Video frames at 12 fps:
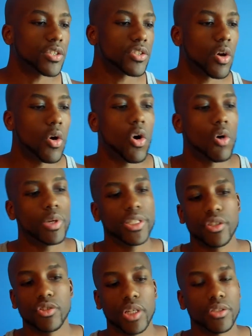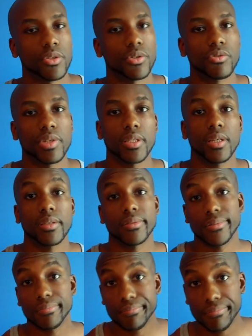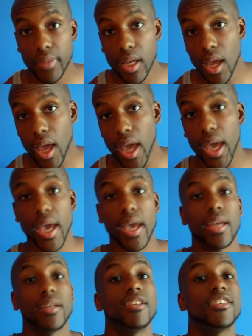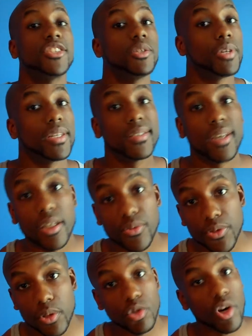so always address those three things and see what it does for you.